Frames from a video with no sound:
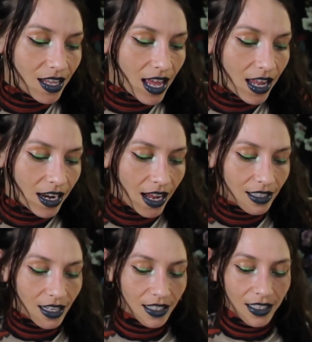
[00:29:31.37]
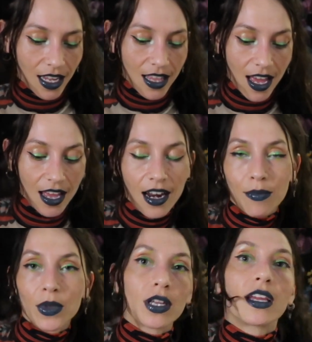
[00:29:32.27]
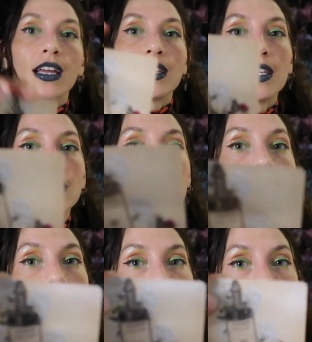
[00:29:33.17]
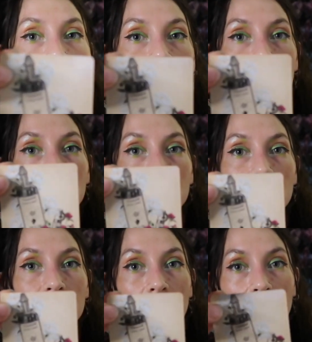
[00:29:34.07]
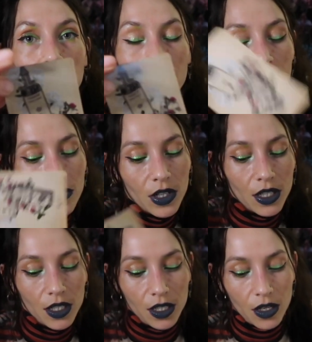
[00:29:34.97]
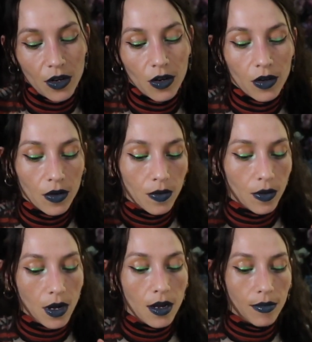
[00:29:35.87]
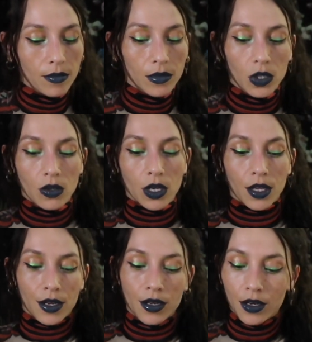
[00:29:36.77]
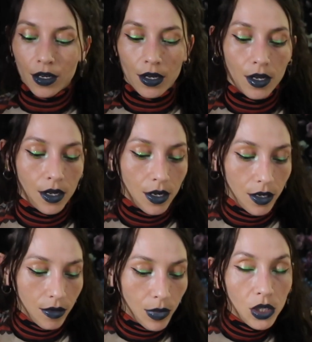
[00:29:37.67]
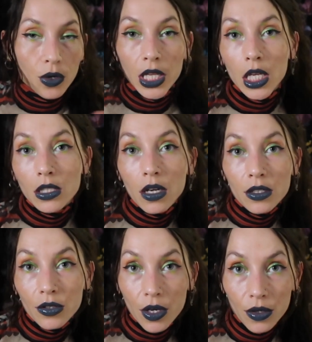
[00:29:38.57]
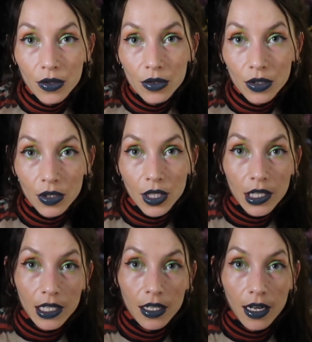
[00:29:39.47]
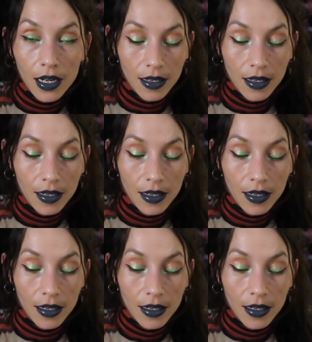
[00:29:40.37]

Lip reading: And as I say that, I'm looking at this elixir. It's the Two of Cups in reverse. So you could be doing this on your own. You could